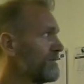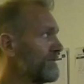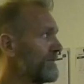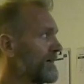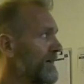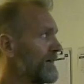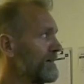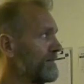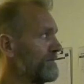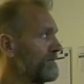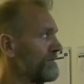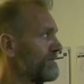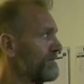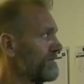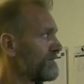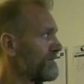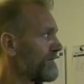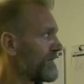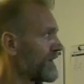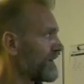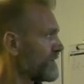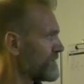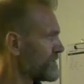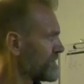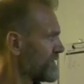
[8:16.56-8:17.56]

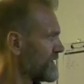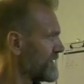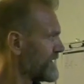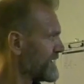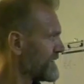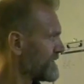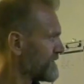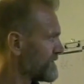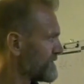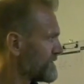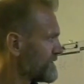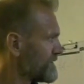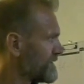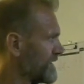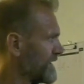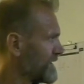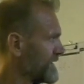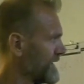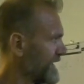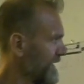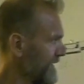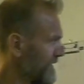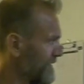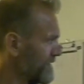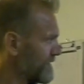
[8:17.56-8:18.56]
5,000 liters
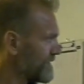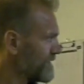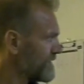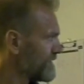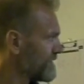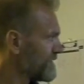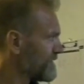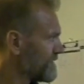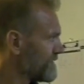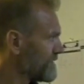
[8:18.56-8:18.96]
a year.